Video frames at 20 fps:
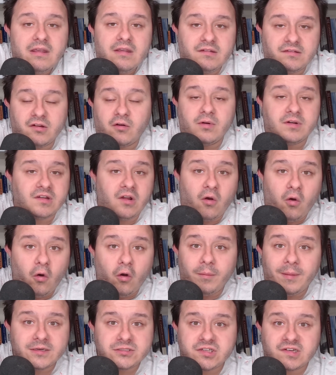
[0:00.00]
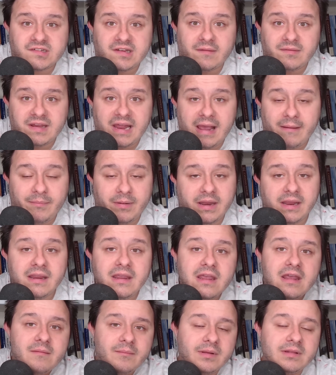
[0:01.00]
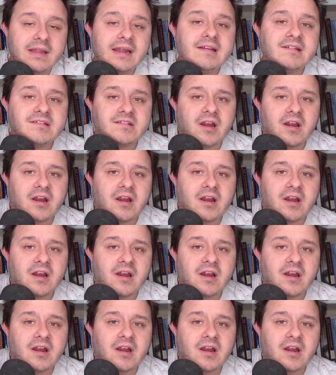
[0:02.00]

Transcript: So it's a whole bunch of stuff's happening. But let's